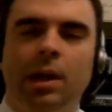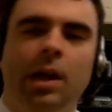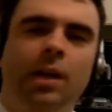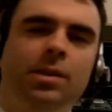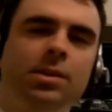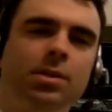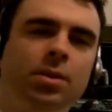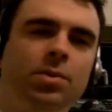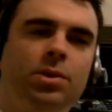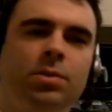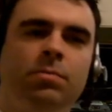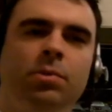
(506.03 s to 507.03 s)
It's so
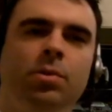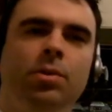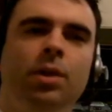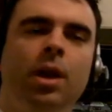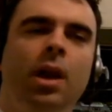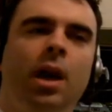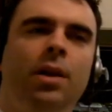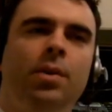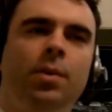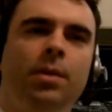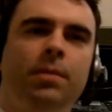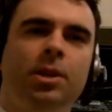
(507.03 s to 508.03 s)
smooth, and you
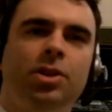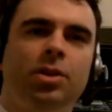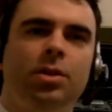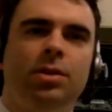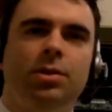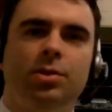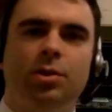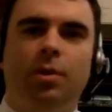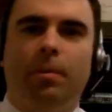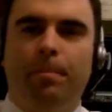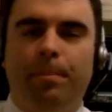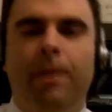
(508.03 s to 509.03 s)
want to make sure that there's
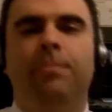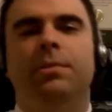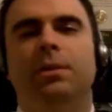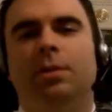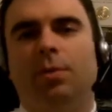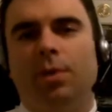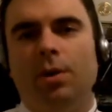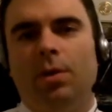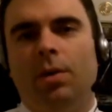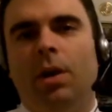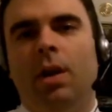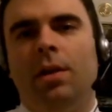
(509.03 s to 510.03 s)
no bumps in the road,